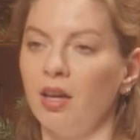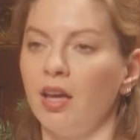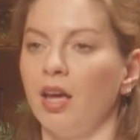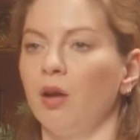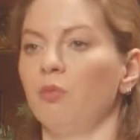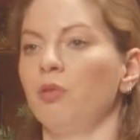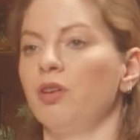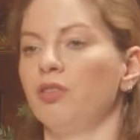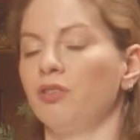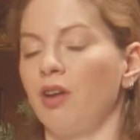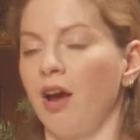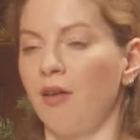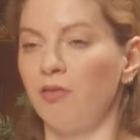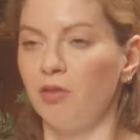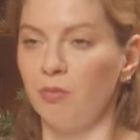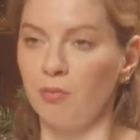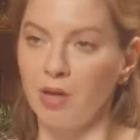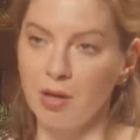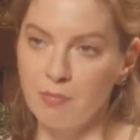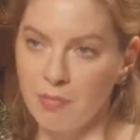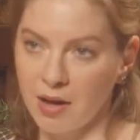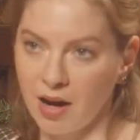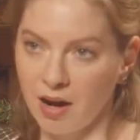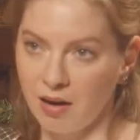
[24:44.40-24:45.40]
and we drive to
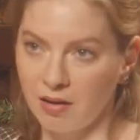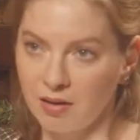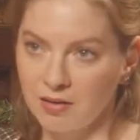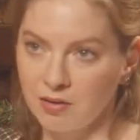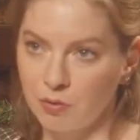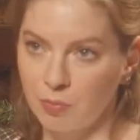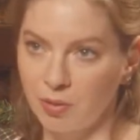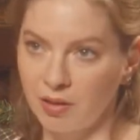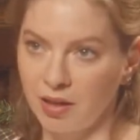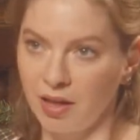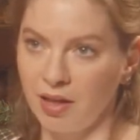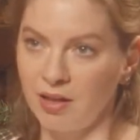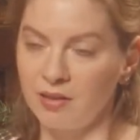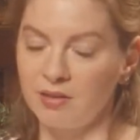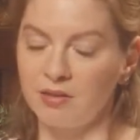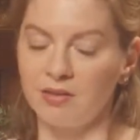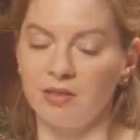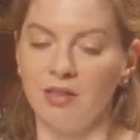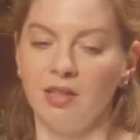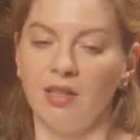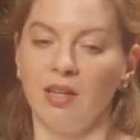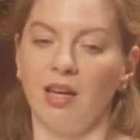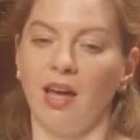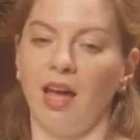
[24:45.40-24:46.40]
my parents' place
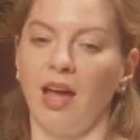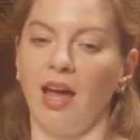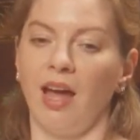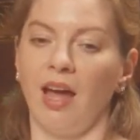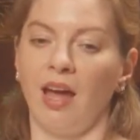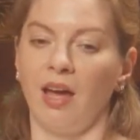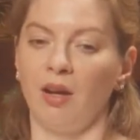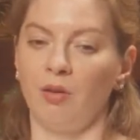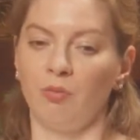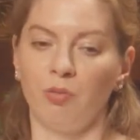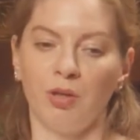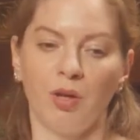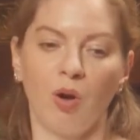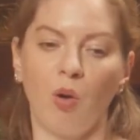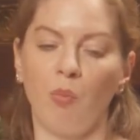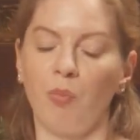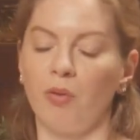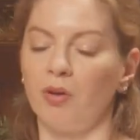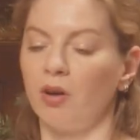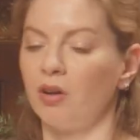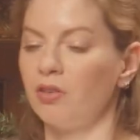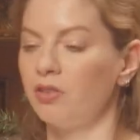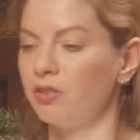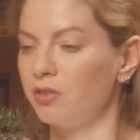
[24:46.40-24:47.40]
and we
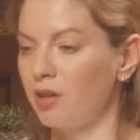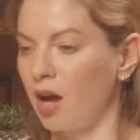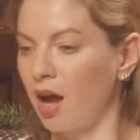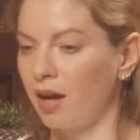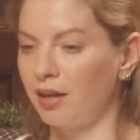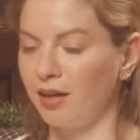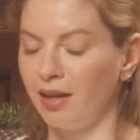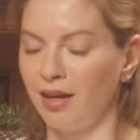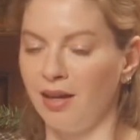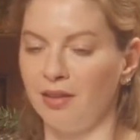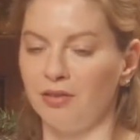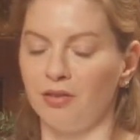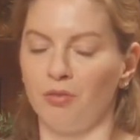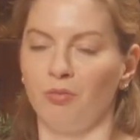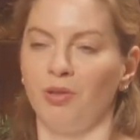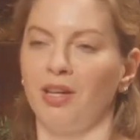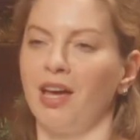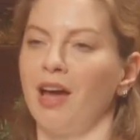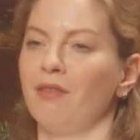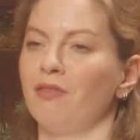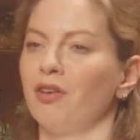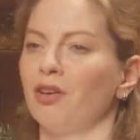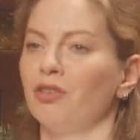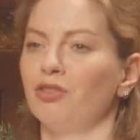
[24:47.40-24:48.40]
open our stockings and we
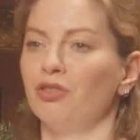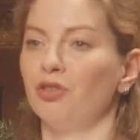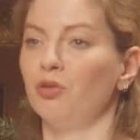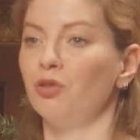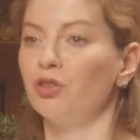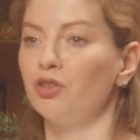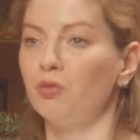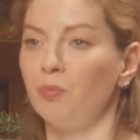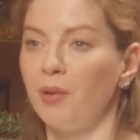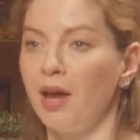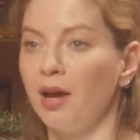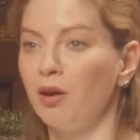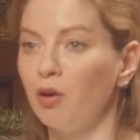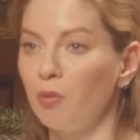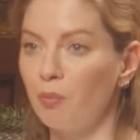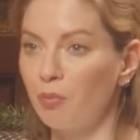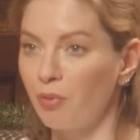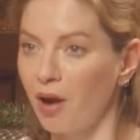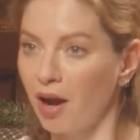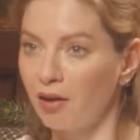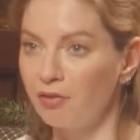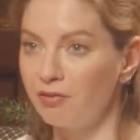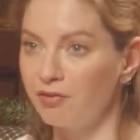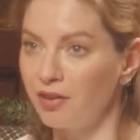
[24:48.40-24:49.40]
have our Jewish bagel
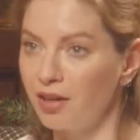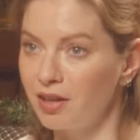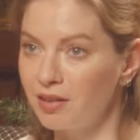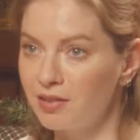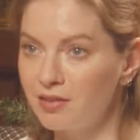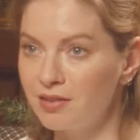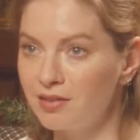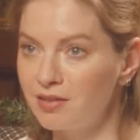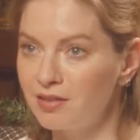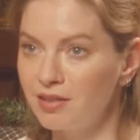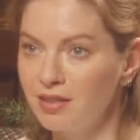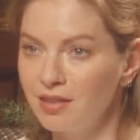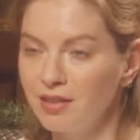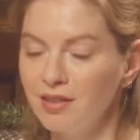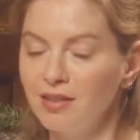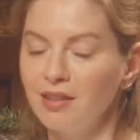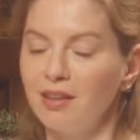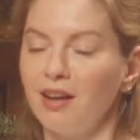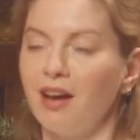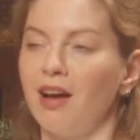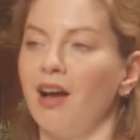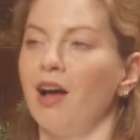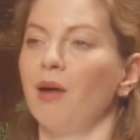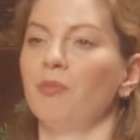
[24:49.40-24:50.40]
breakfast,
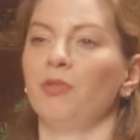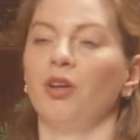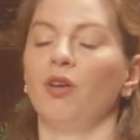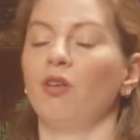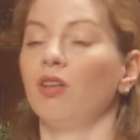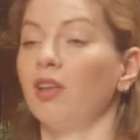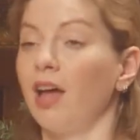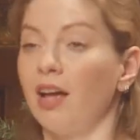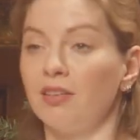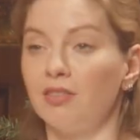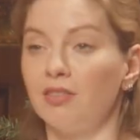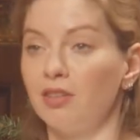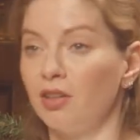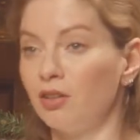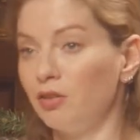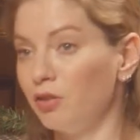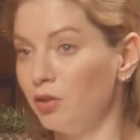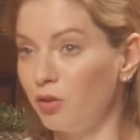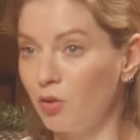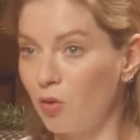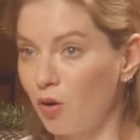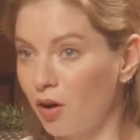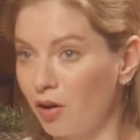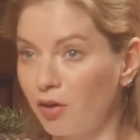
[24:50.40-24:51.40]
you know, classic New
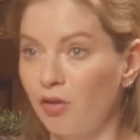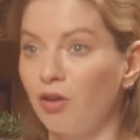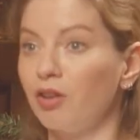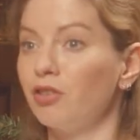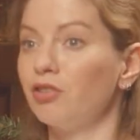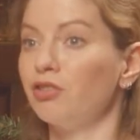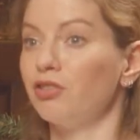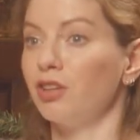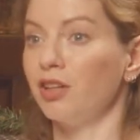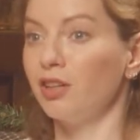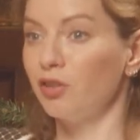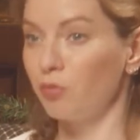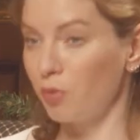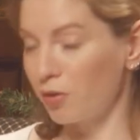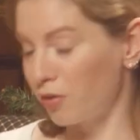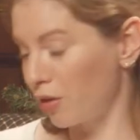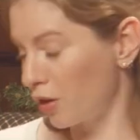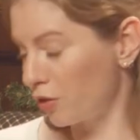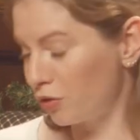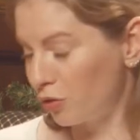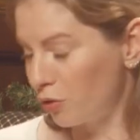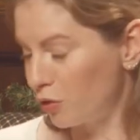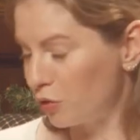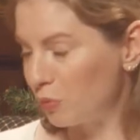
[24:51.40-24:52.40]
York Christians with our
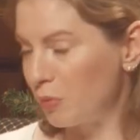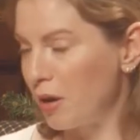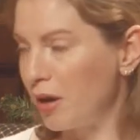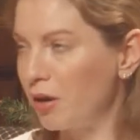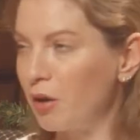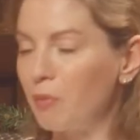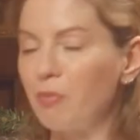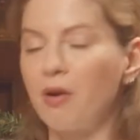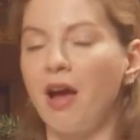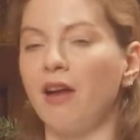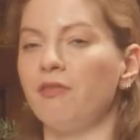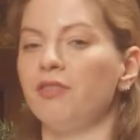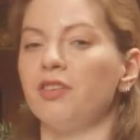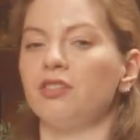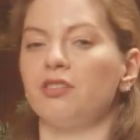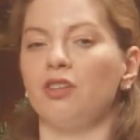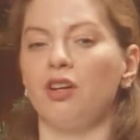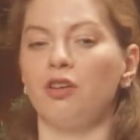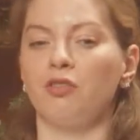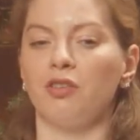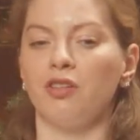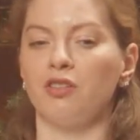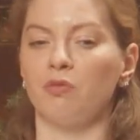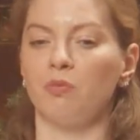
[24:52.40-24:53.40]
Jewish bagel breakfast
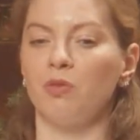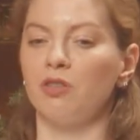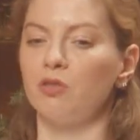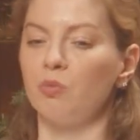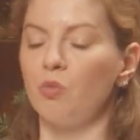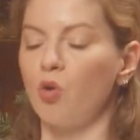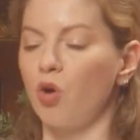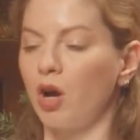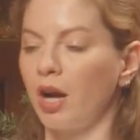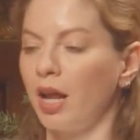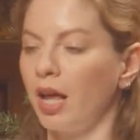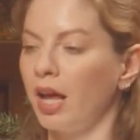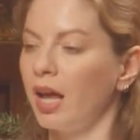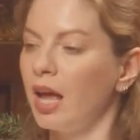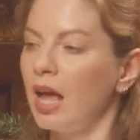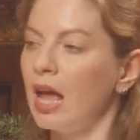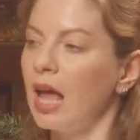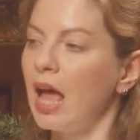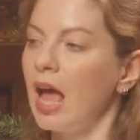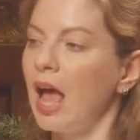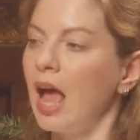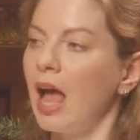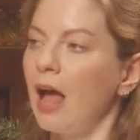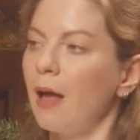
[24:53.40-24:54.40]
on Christmas morning.
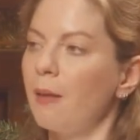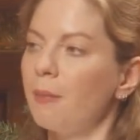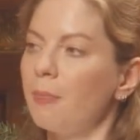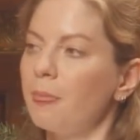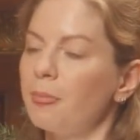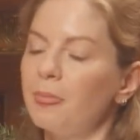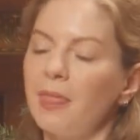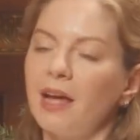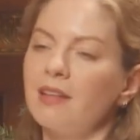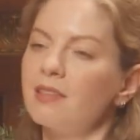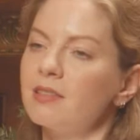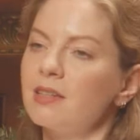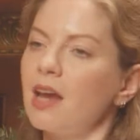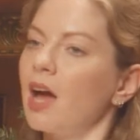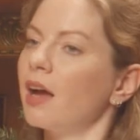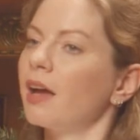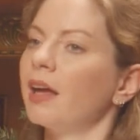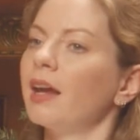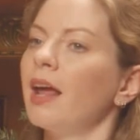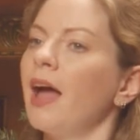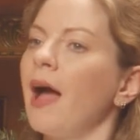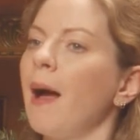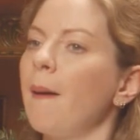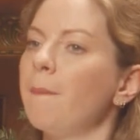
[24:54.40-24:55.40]
That's not
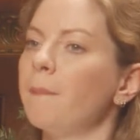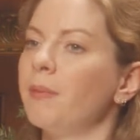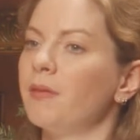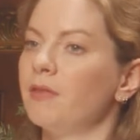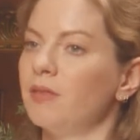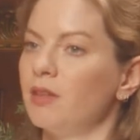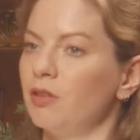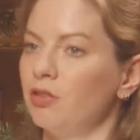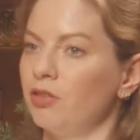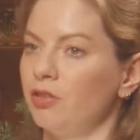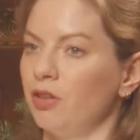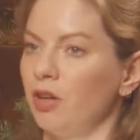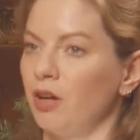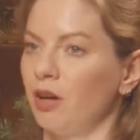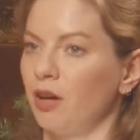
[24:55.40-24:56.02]
going to happen this year.